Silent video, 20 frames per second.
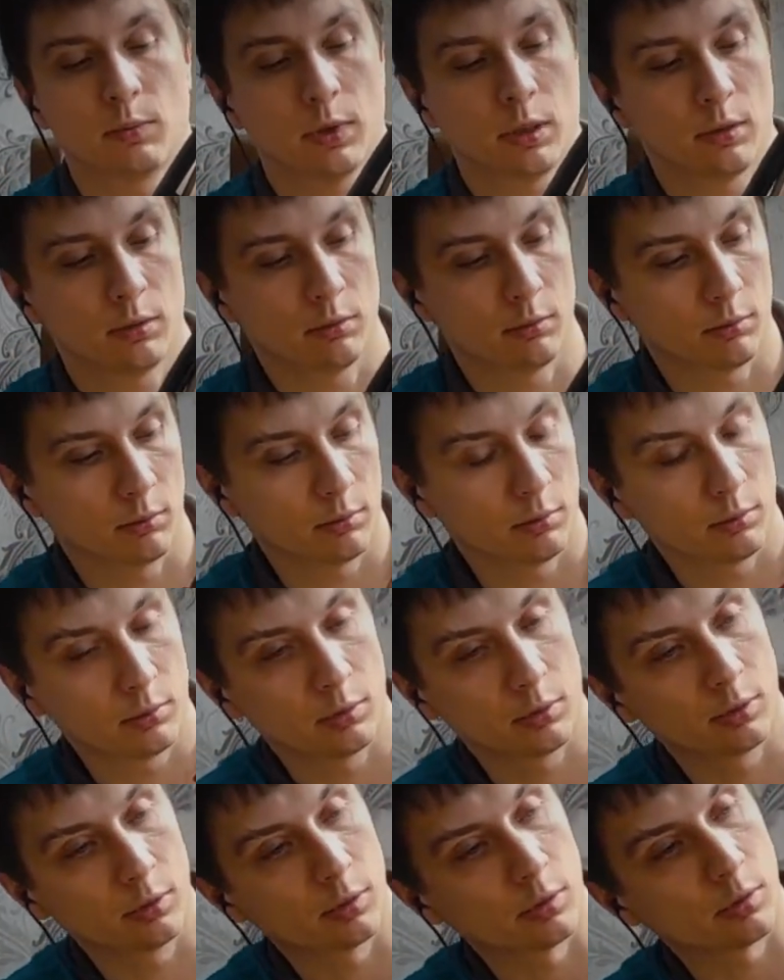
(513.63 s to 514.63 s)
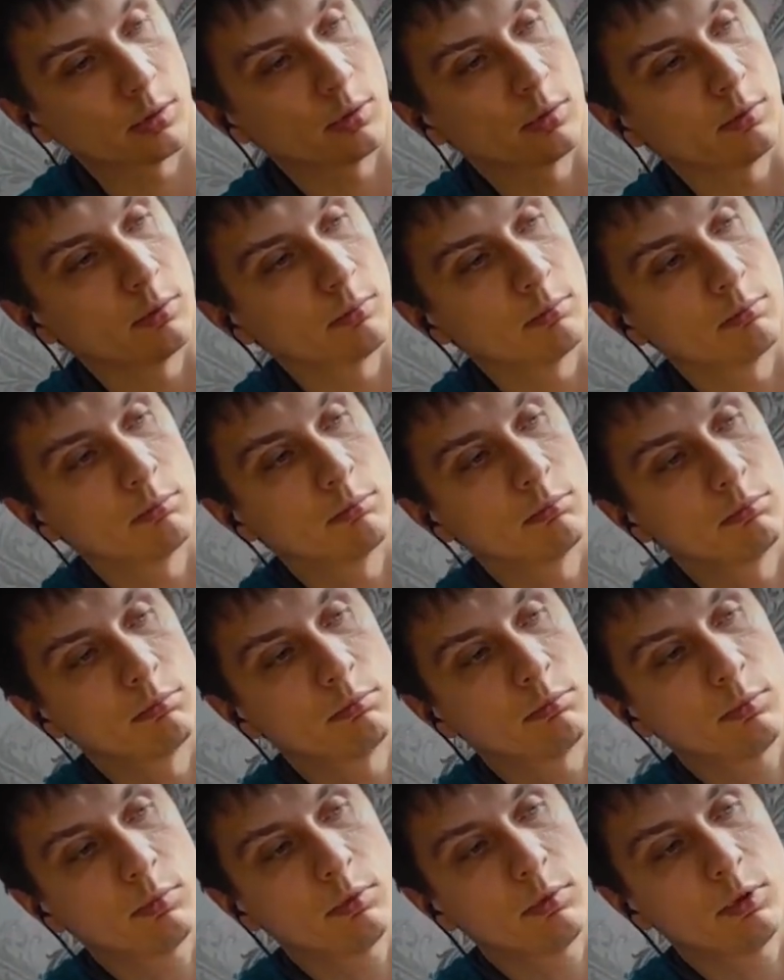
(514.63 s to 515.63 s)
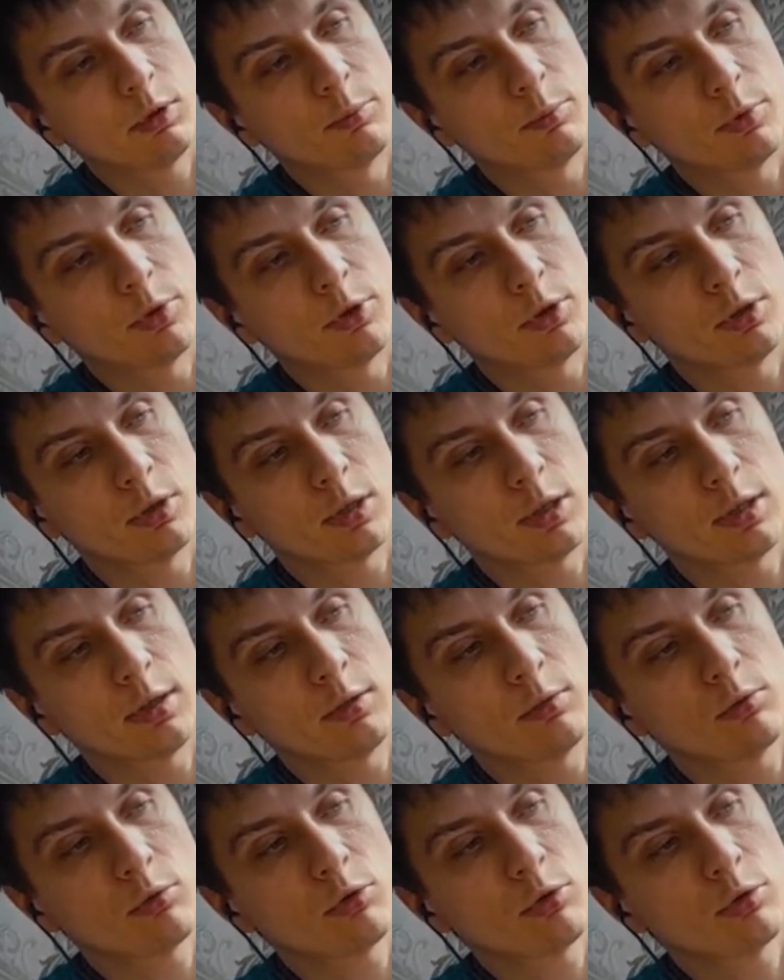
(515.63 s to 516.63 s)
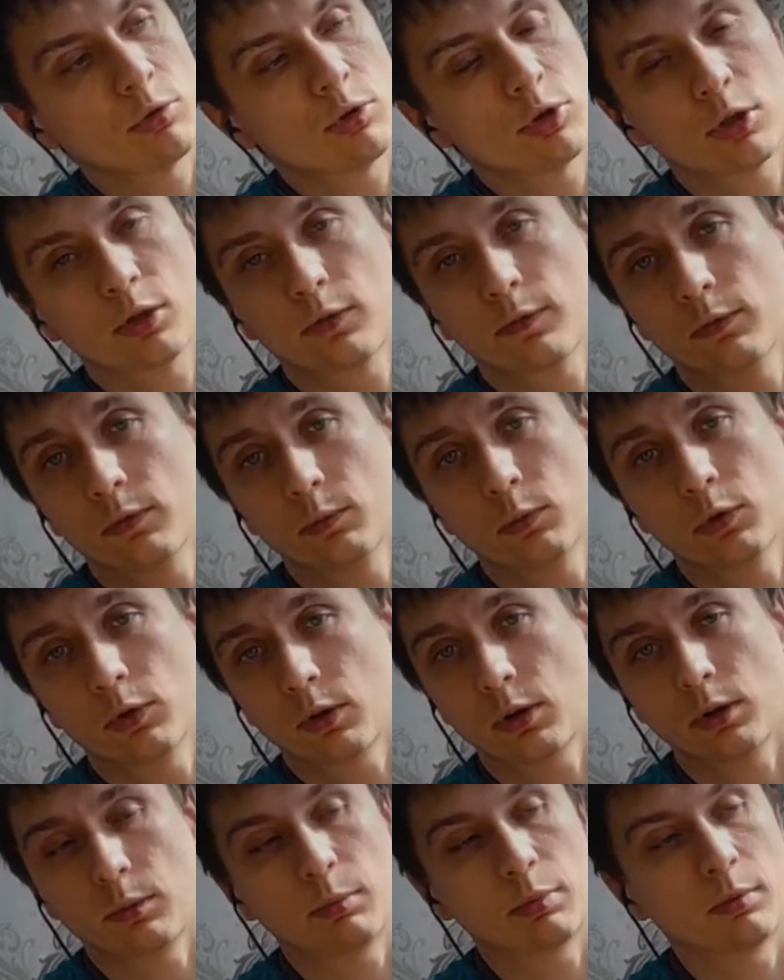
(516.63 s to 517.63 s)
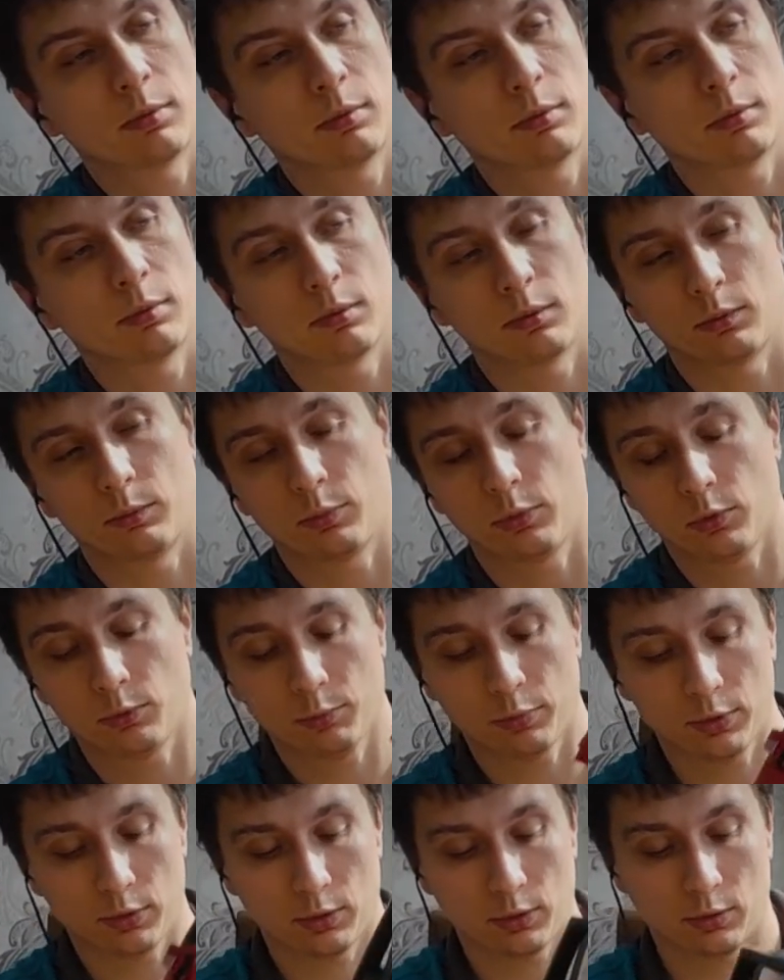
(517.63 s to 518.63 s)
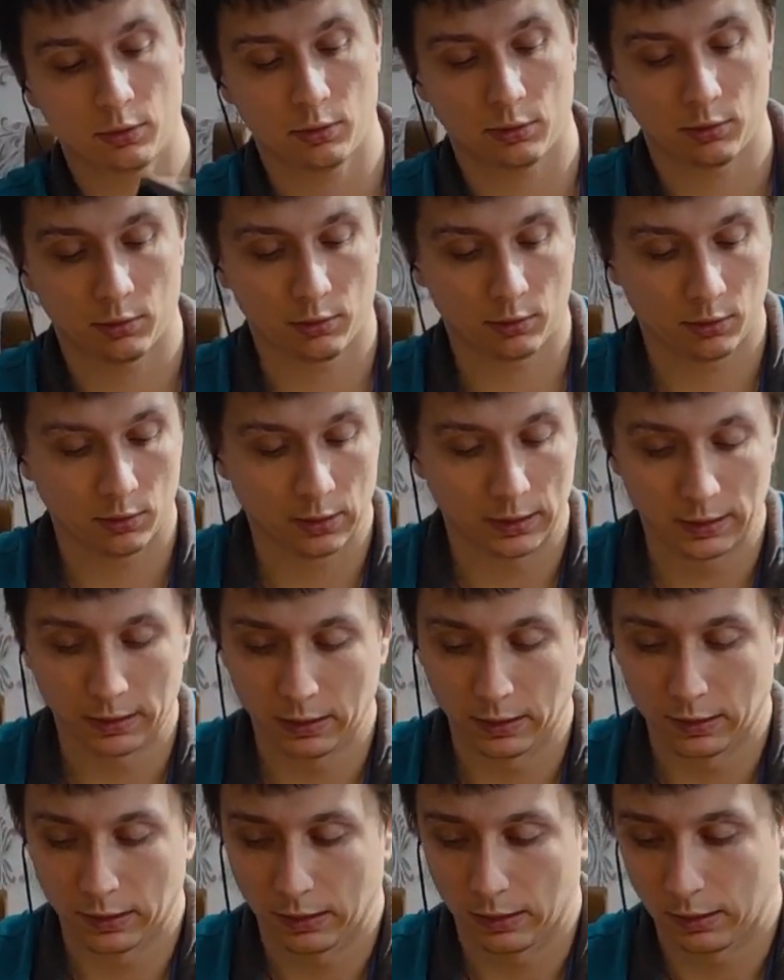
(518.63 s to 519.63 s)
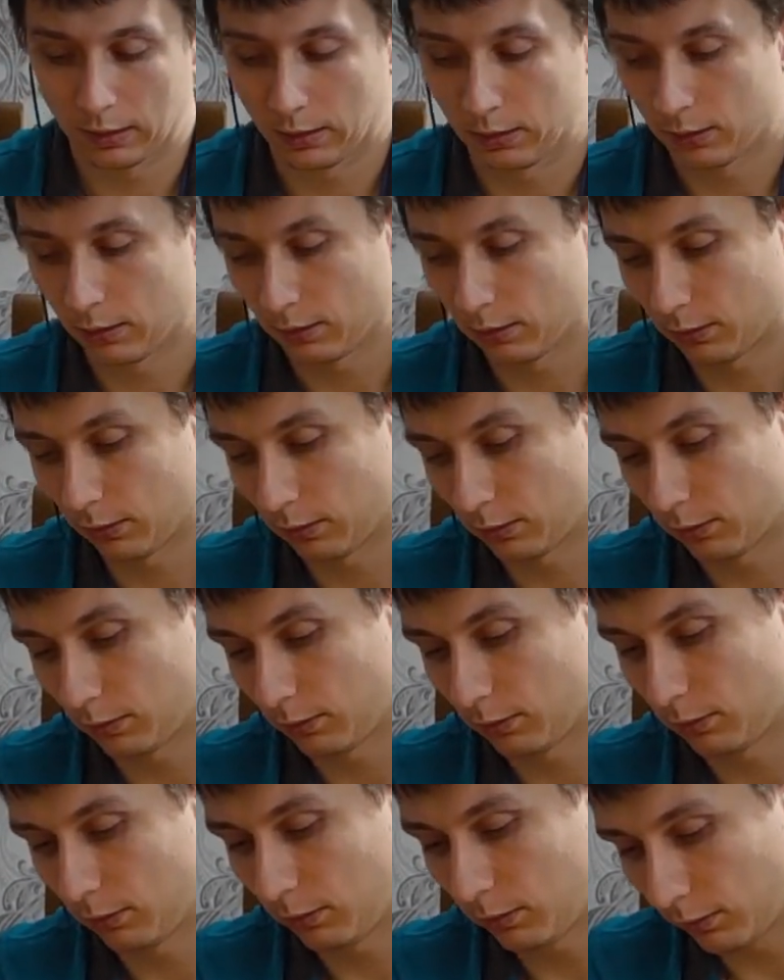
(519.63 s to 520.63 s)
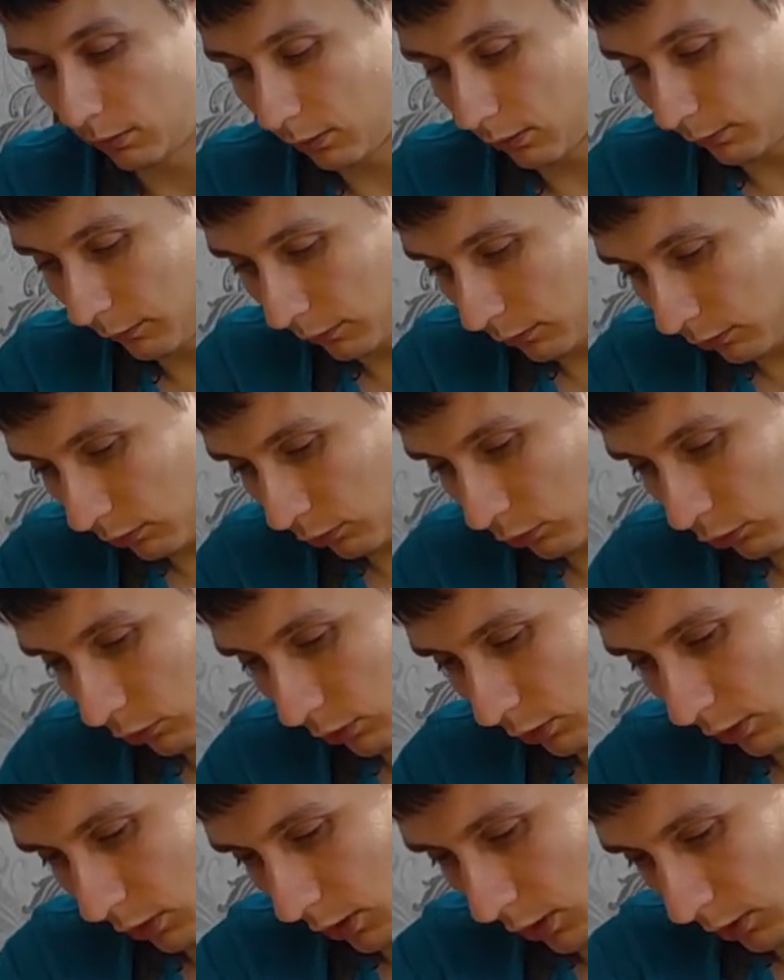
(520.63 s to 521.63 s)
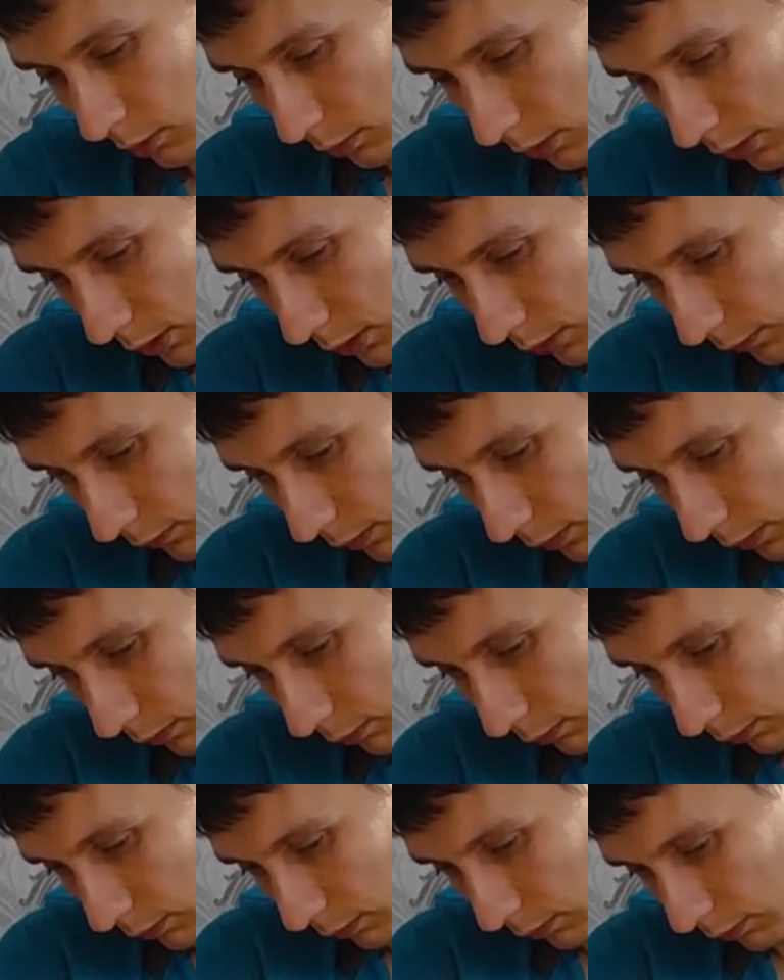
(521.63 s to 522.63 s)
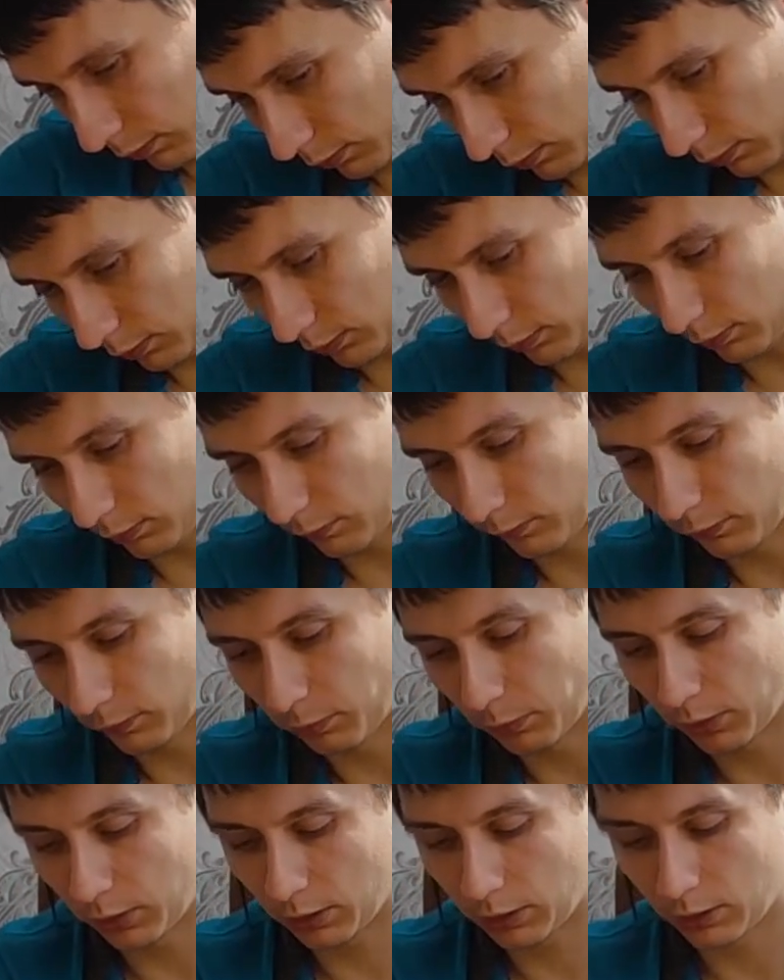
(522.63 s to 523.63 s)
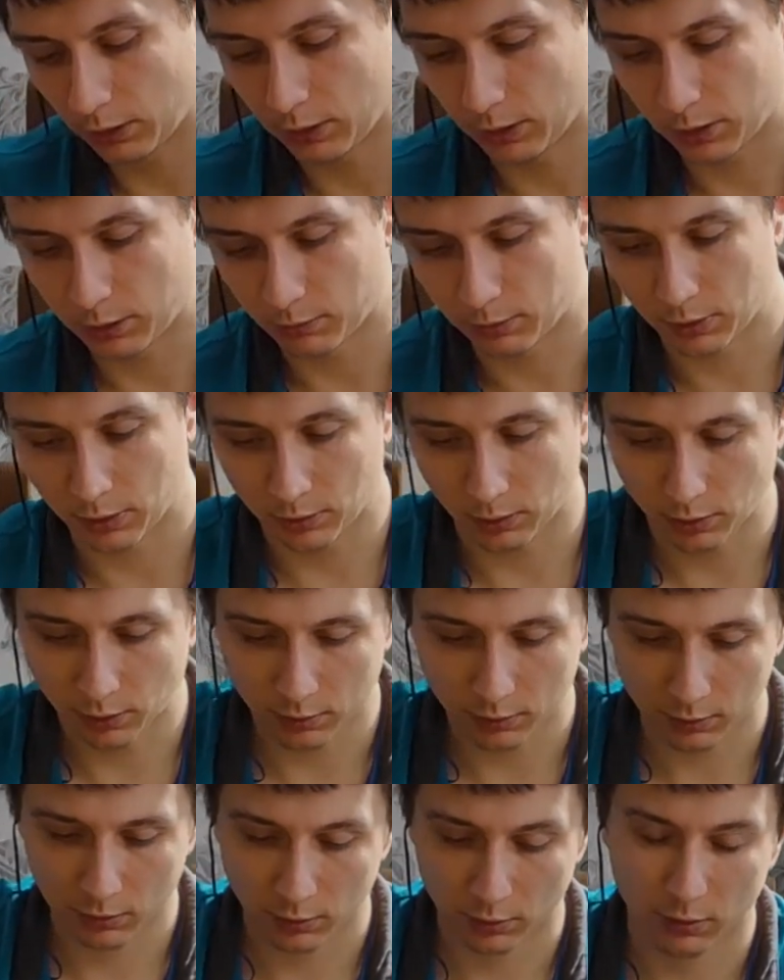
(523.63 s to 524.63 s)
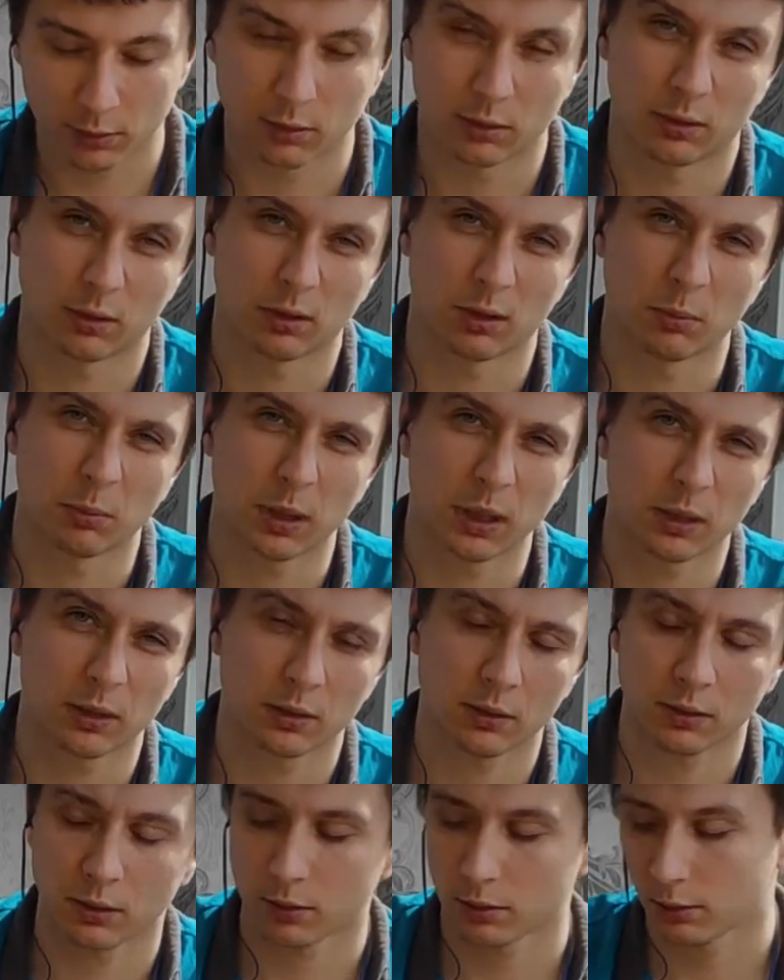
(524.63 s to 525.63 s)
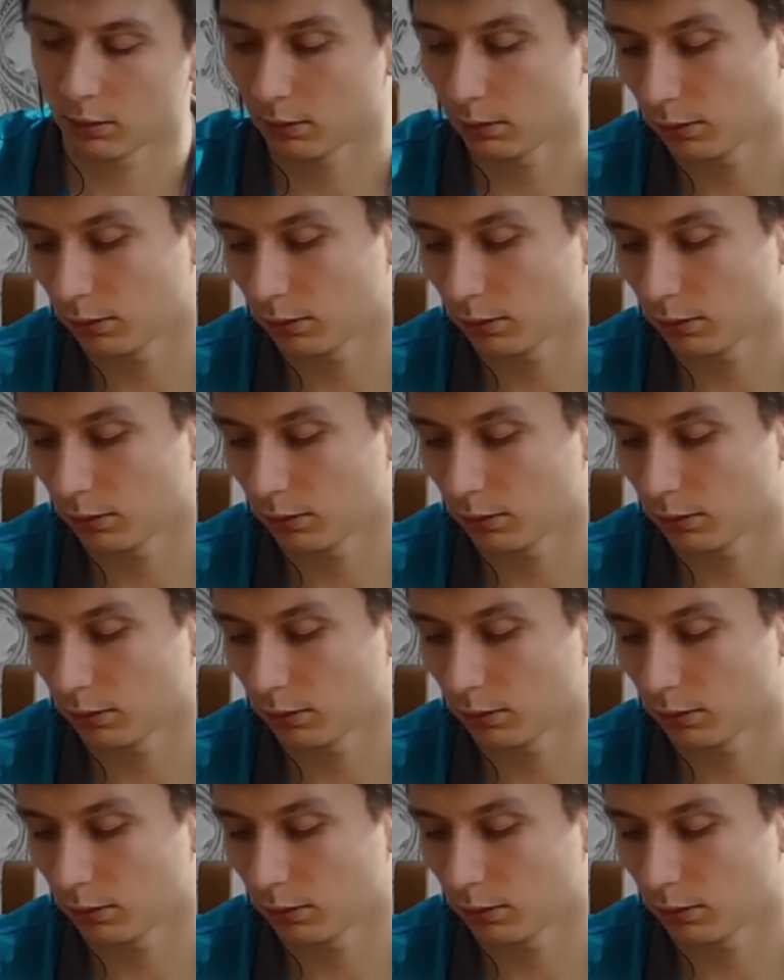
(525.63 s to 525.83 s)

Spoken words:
mount, it's temporary solution just for mock-up purposes. In the future, I believe I will fabricate something else, not magnets.